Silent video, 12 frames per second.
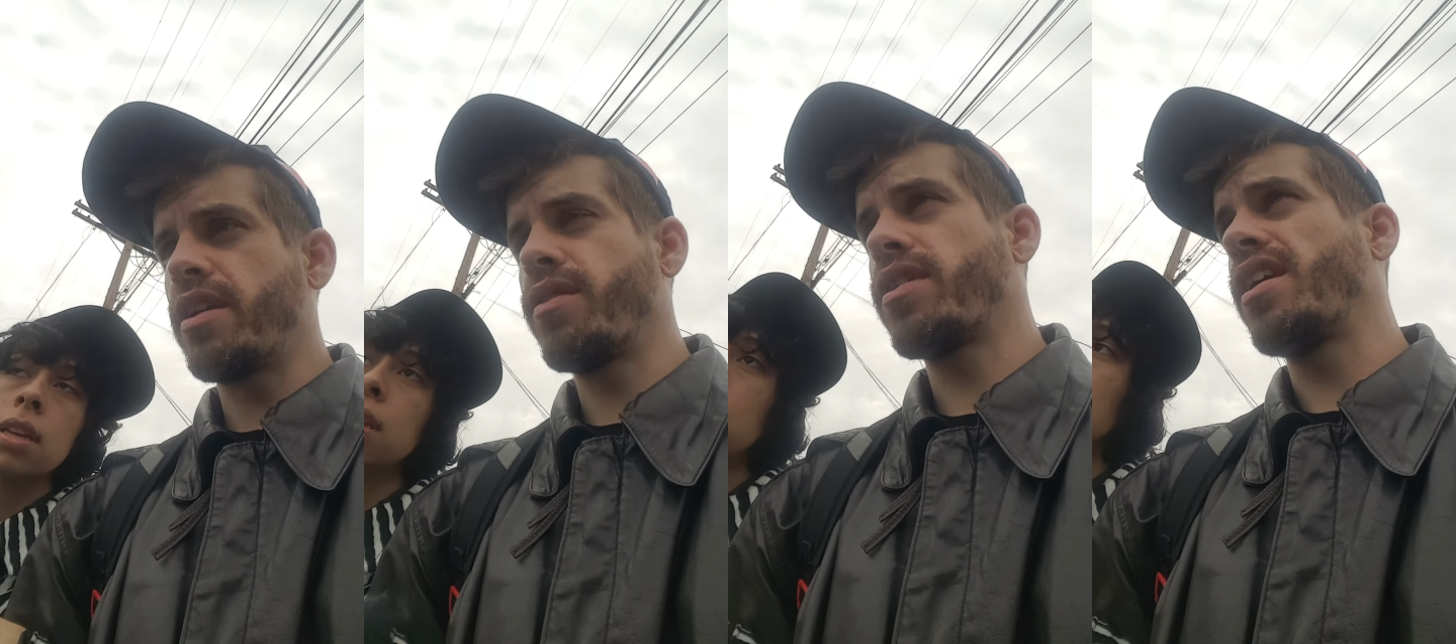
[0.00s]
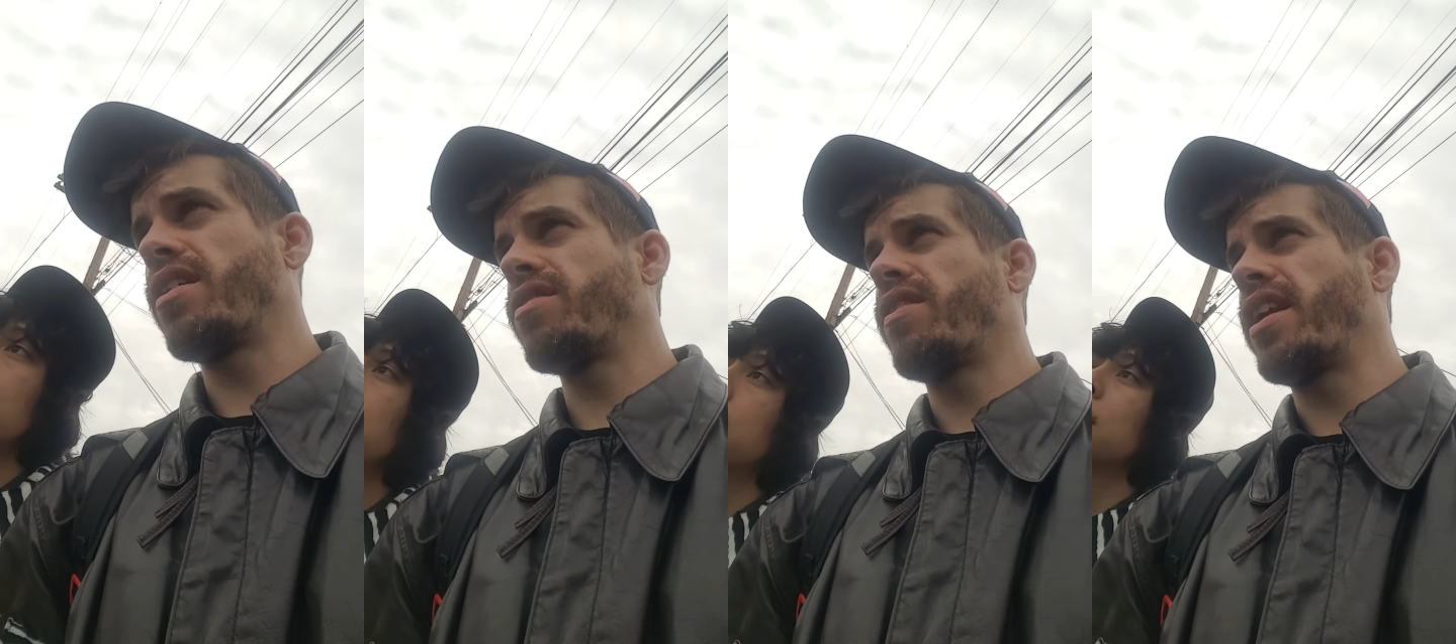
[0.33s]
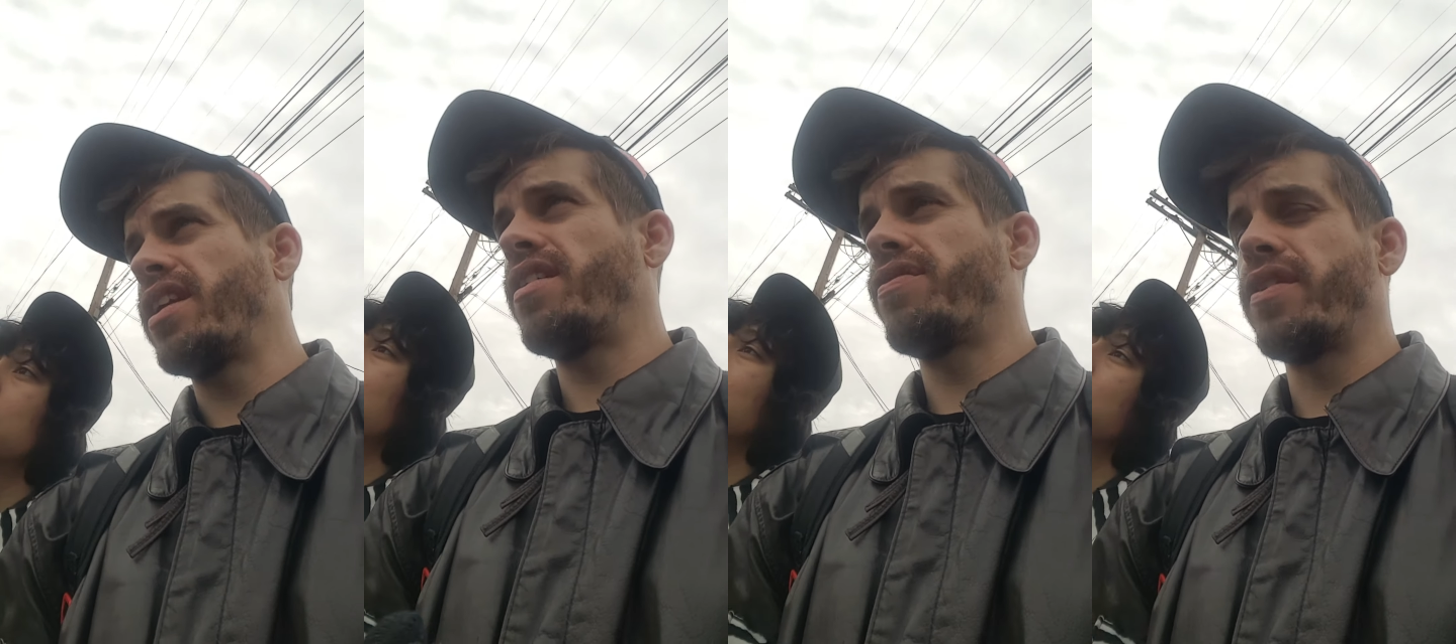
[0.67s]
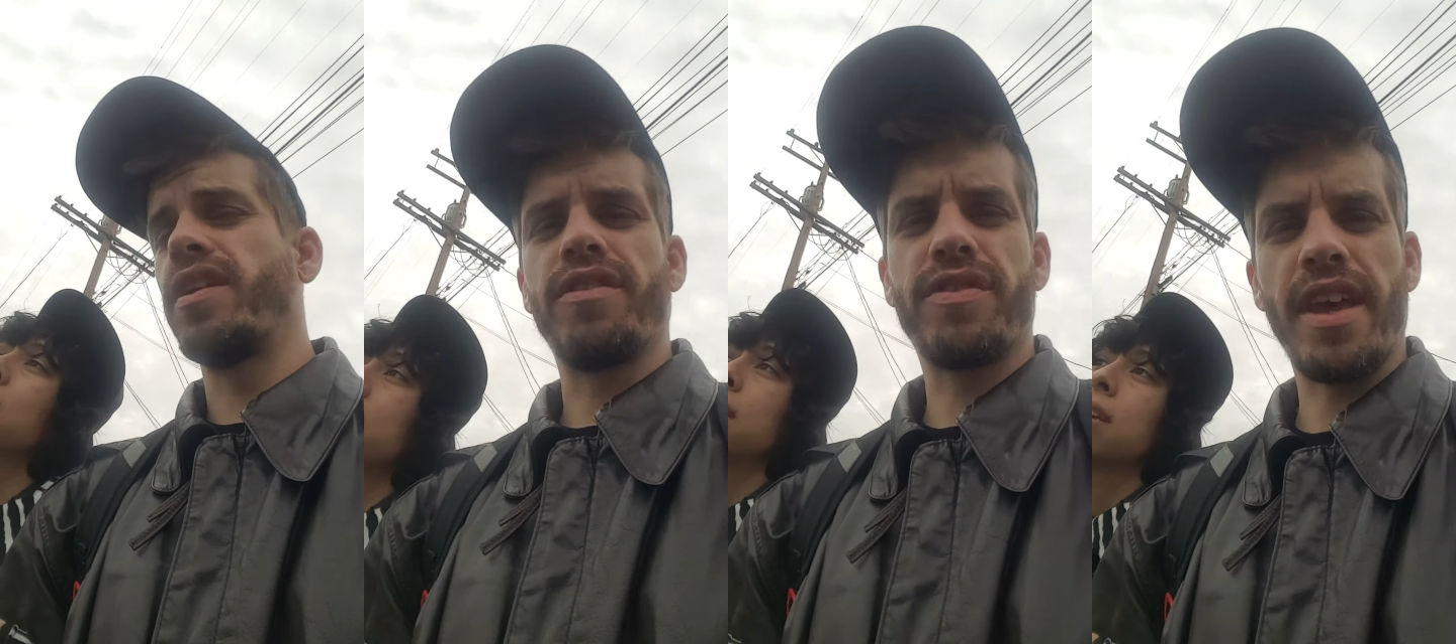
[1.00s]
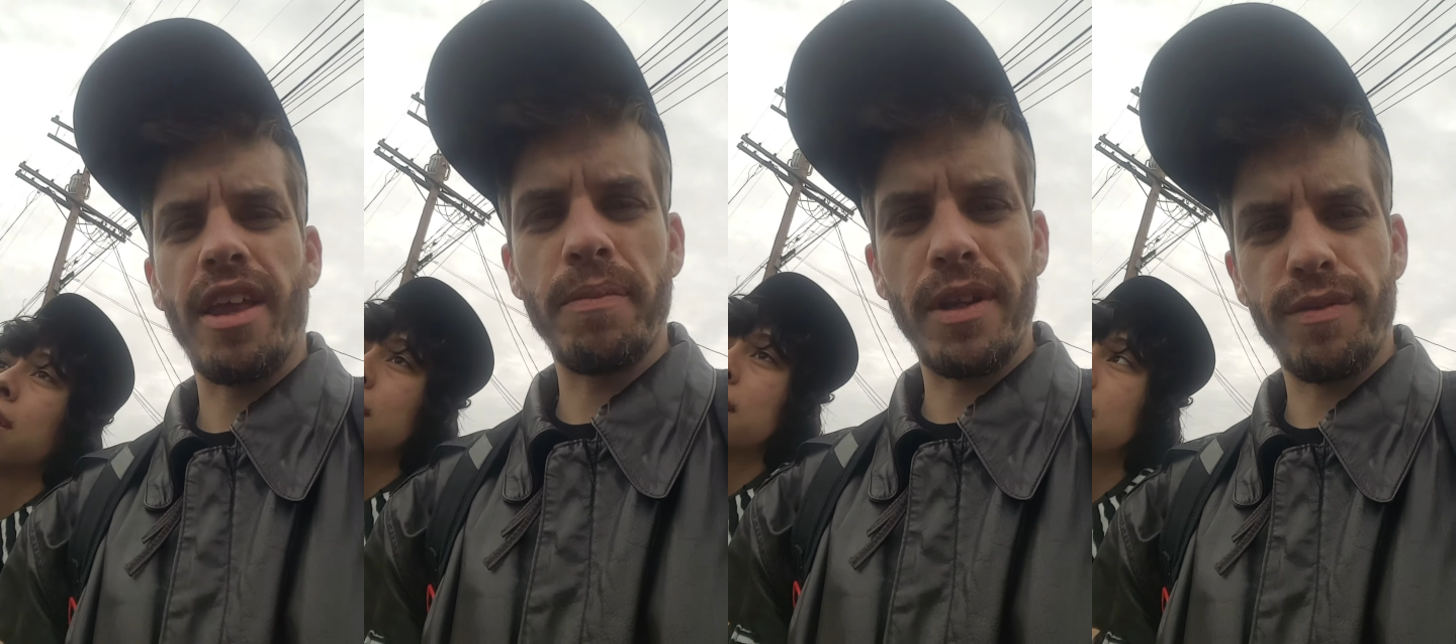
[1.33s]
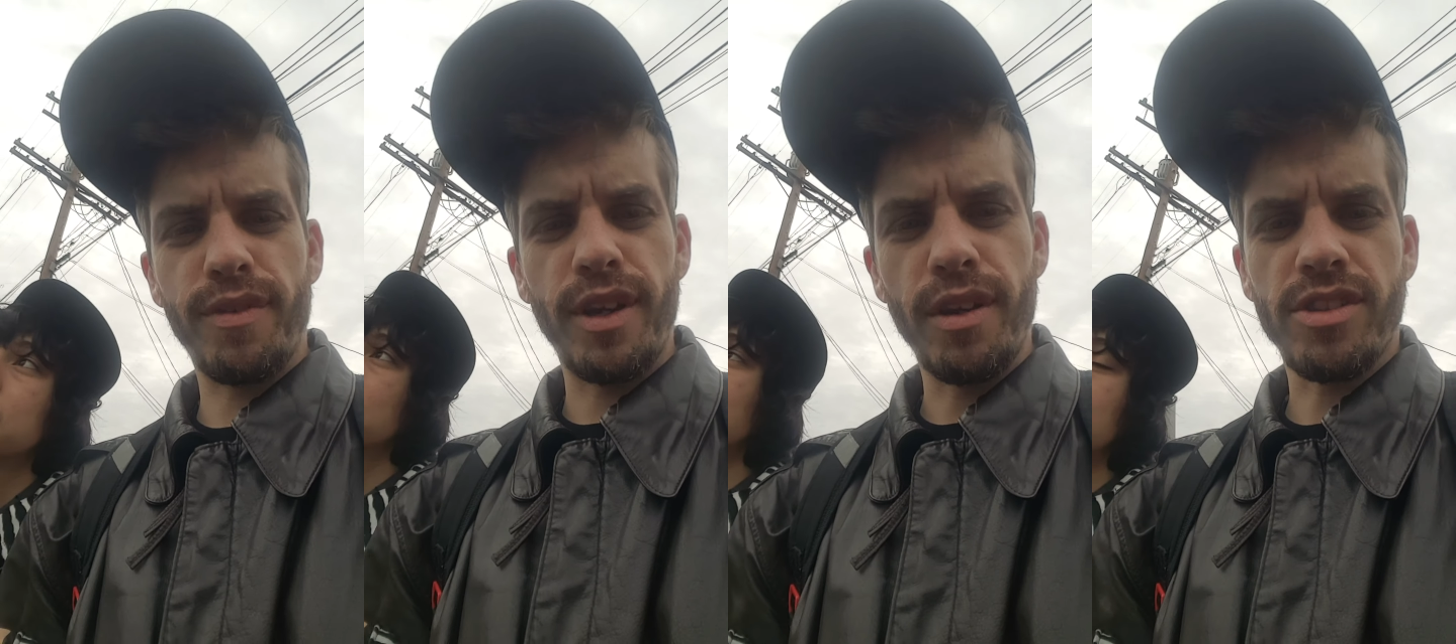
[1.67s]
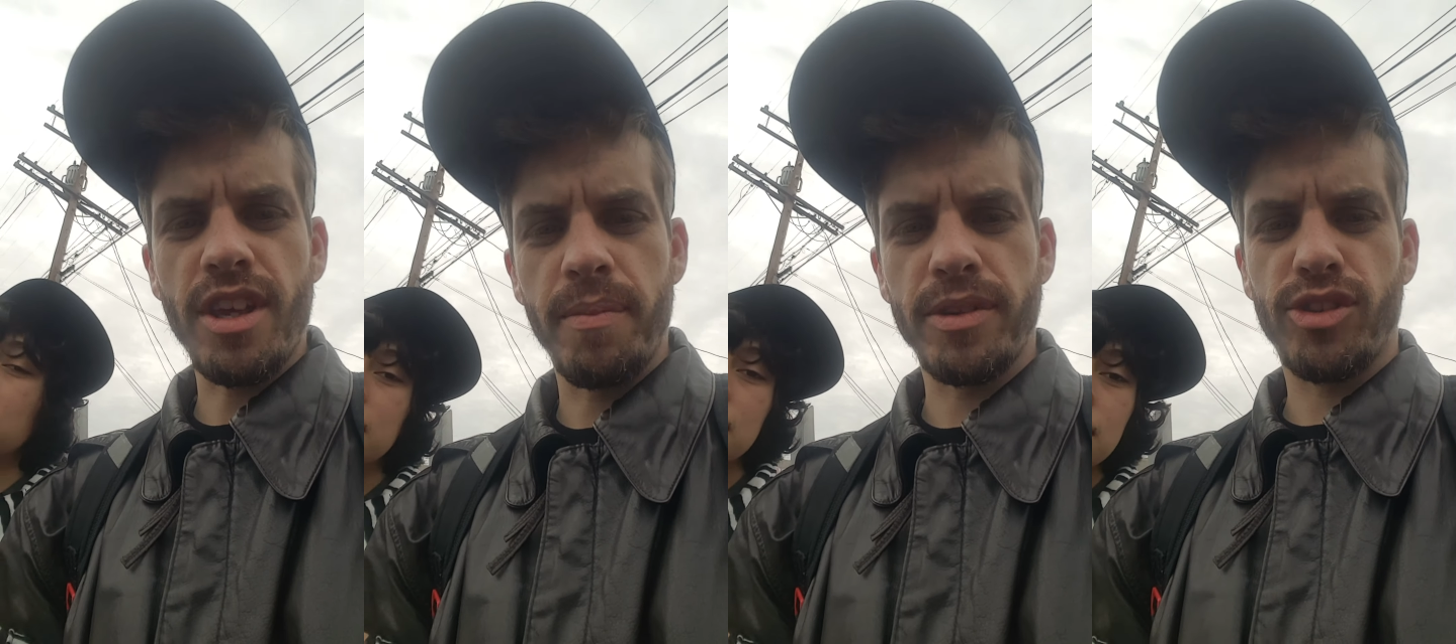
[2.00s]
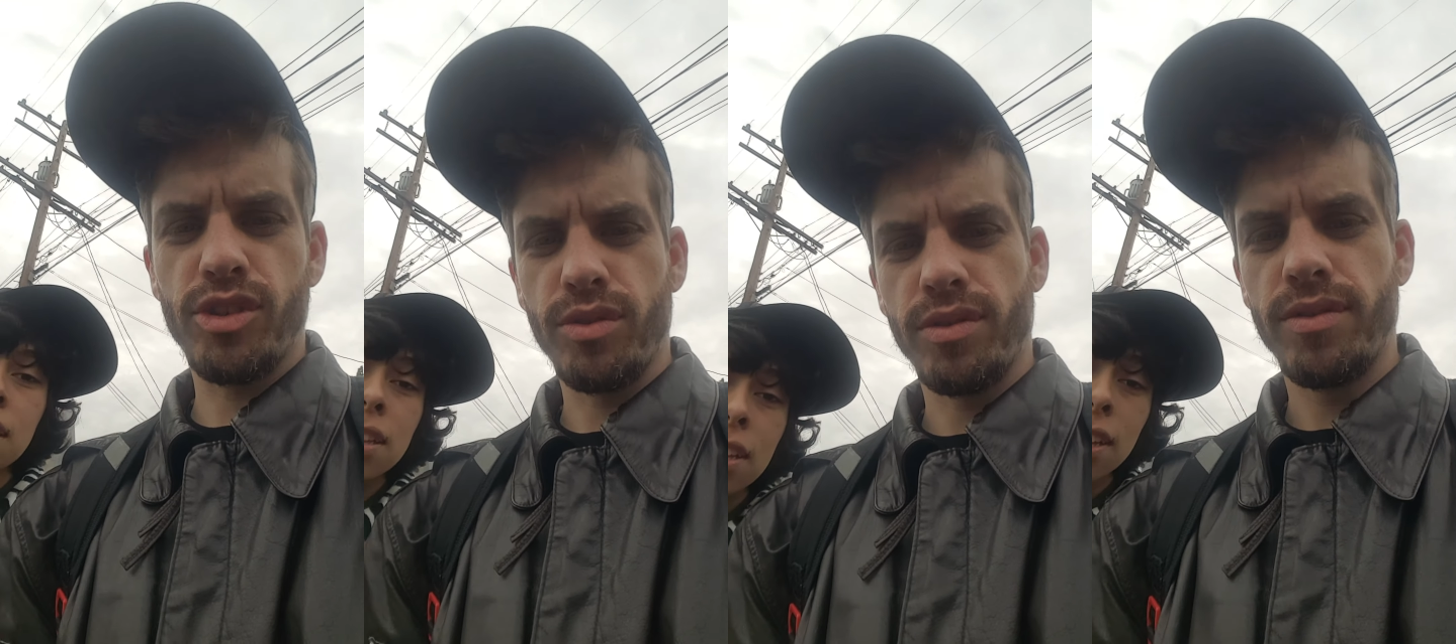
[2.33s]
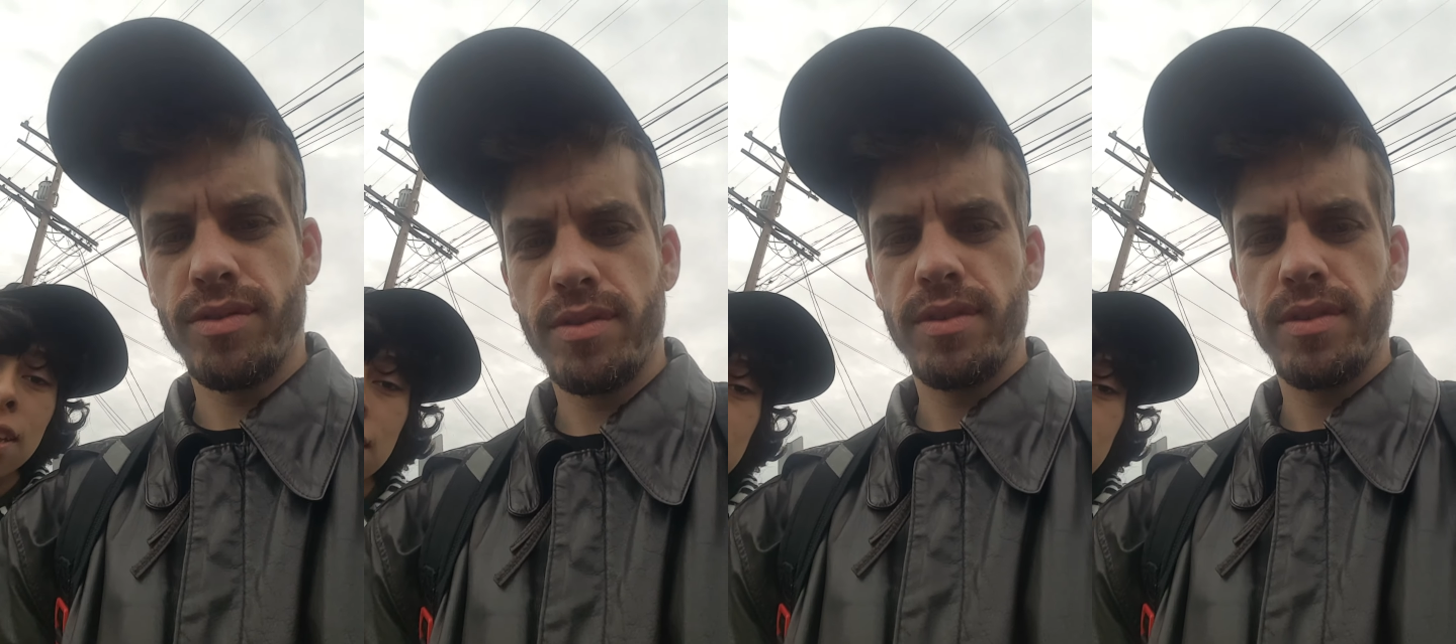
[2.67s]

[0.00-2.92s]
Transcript: Get, get ready for the 10 minute videos coming soon